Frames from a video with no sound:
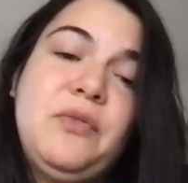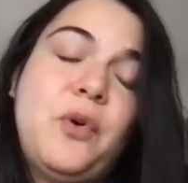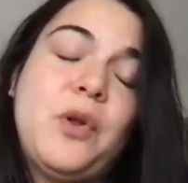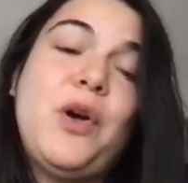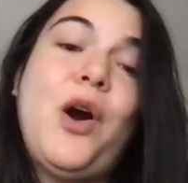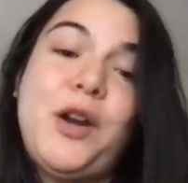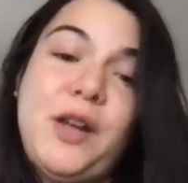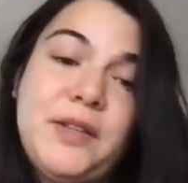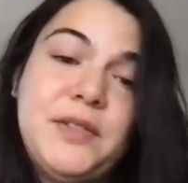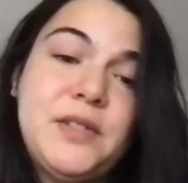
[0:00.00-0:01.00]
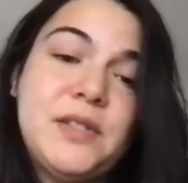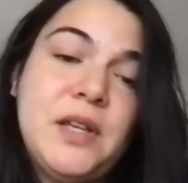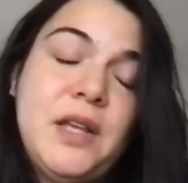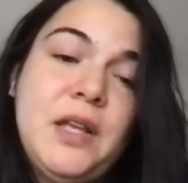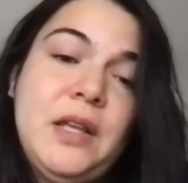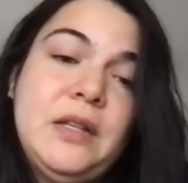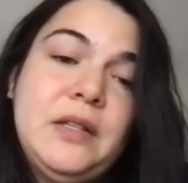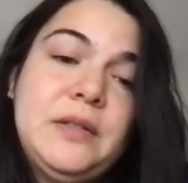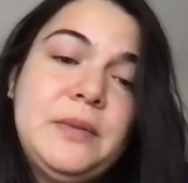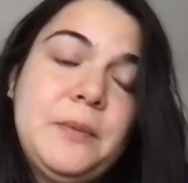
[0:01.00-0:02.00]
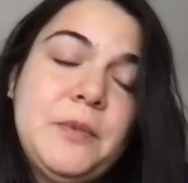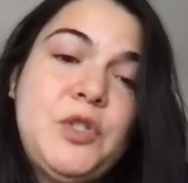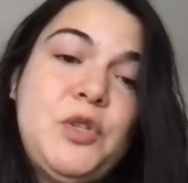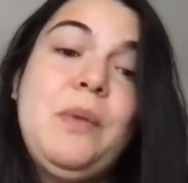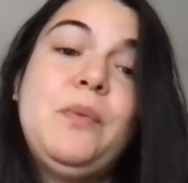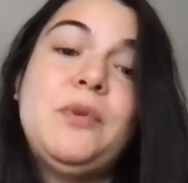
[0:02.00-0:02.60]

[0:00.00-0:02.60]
for the hardest to be able to